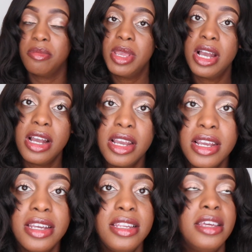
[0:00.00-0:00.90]

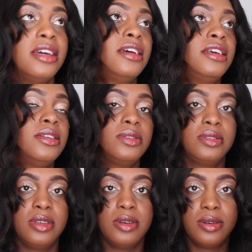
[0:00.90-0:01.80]
behind,
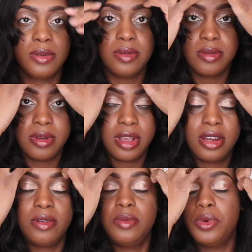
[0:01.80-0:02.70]
so I
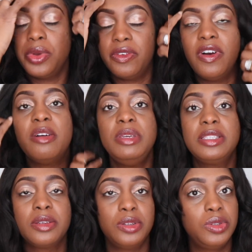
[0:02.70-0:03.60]
don't know if hubby's
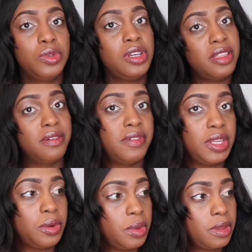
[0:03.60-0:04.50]
gonna do the other
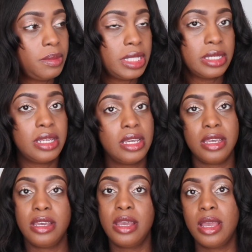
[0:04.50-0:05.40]
video with me today,
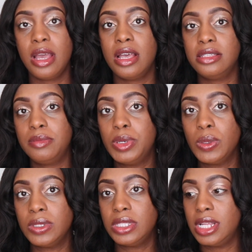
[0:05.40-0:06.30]
as
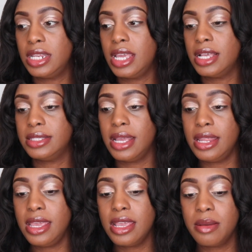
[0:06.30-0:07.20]
opposed that he has a
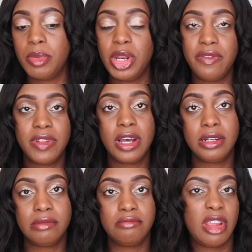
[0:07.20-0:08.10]
headache, but if
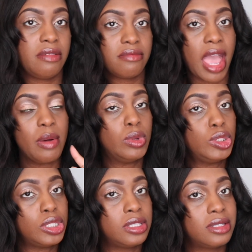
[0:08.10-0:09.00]
not, then I will
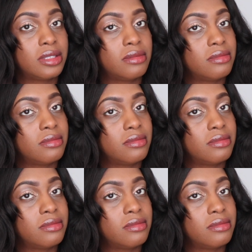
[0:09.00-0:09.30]
just